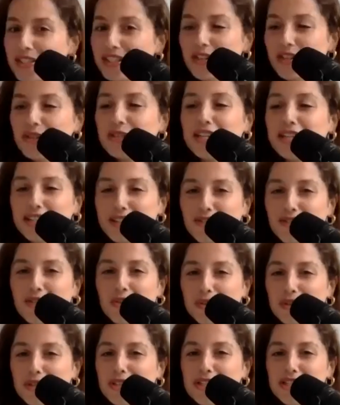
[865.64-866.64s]
a lot at the
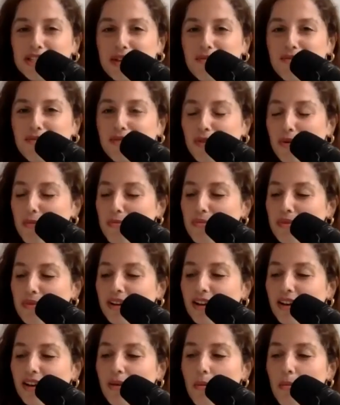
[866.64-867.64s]
Fondle gym from
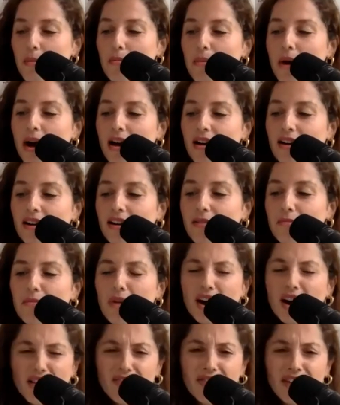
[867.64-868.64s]

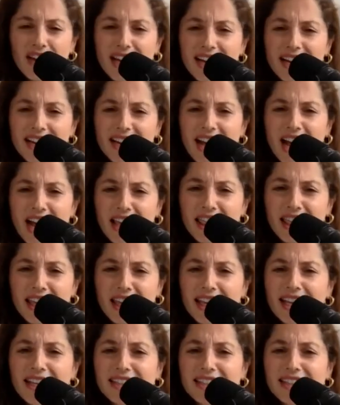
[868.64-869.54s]
Marvin, I think.